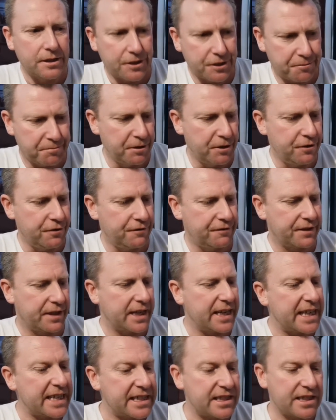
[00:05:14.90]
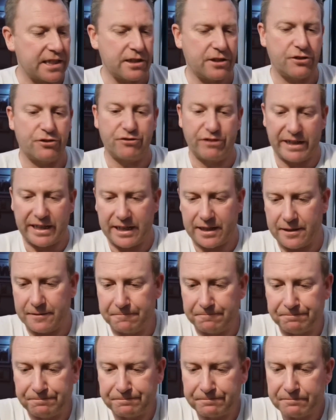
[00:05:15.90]
smooth, easy to drink.
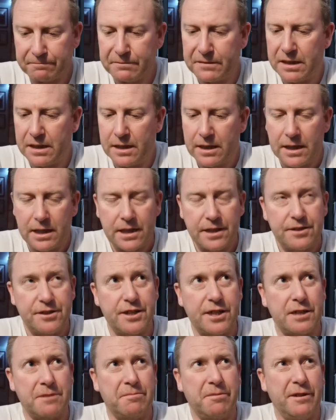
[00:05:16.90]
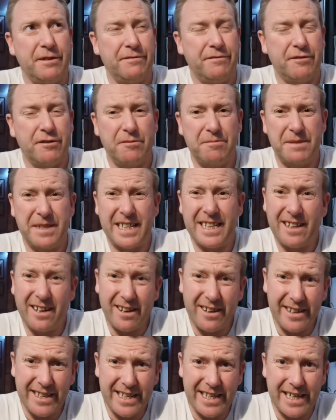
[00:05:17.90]
6.4%,
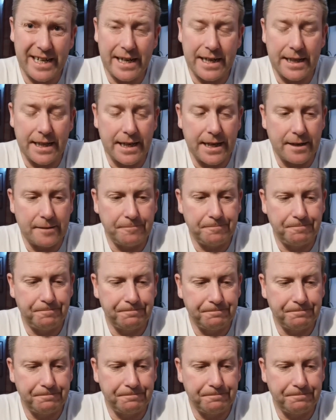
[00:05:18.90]
are you getting that?